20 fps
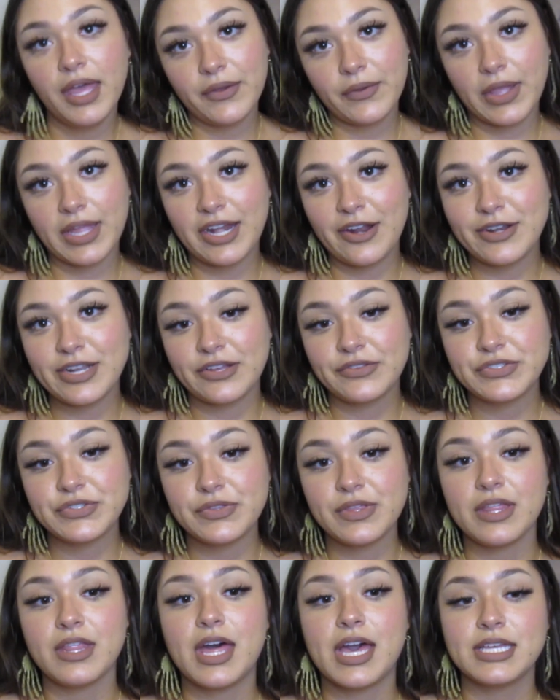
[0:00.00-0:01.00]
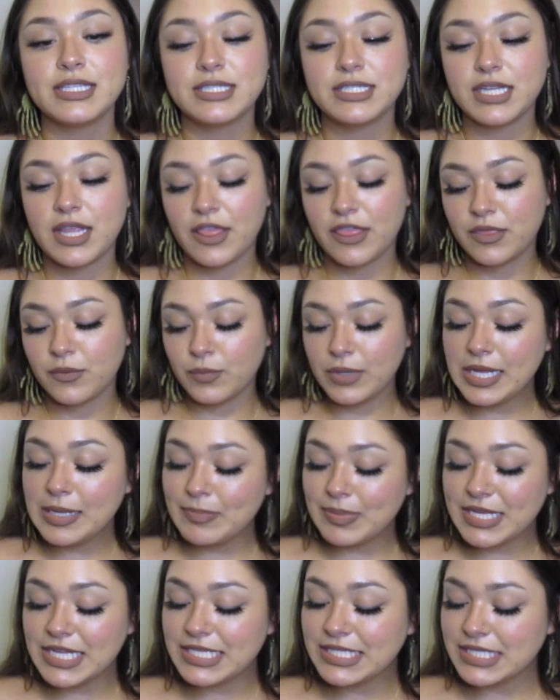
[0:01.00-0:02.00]
Okay, now down to the last three
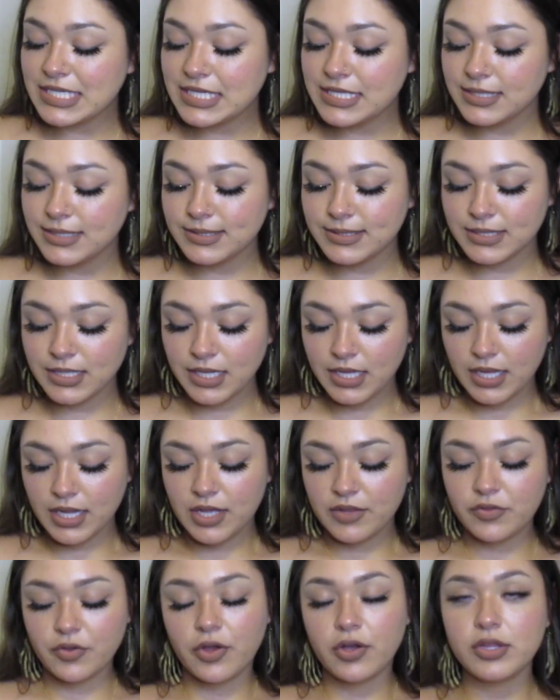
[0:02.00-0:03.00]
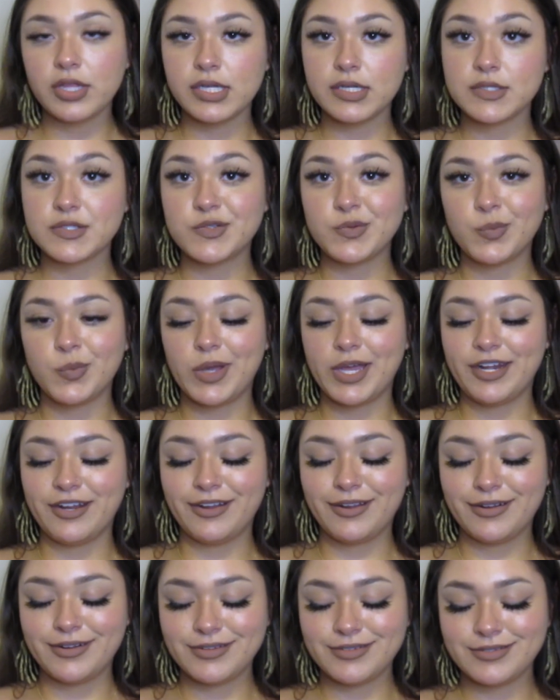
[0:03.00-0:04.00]
pieces. They're all like
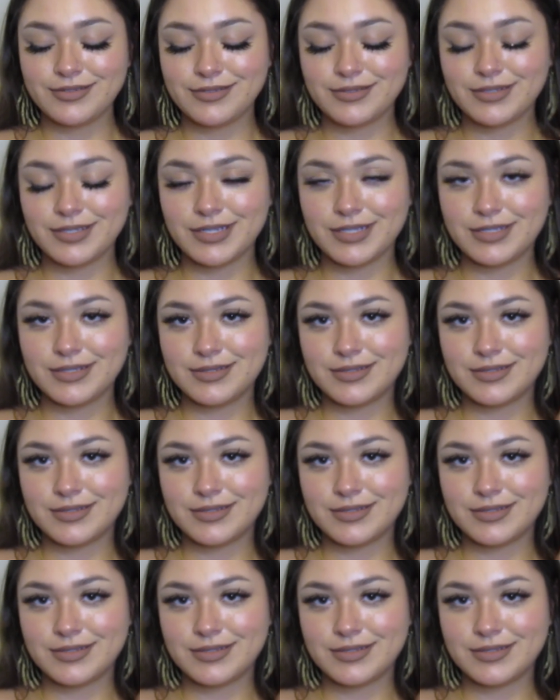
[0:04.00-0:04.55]
sweaters, cause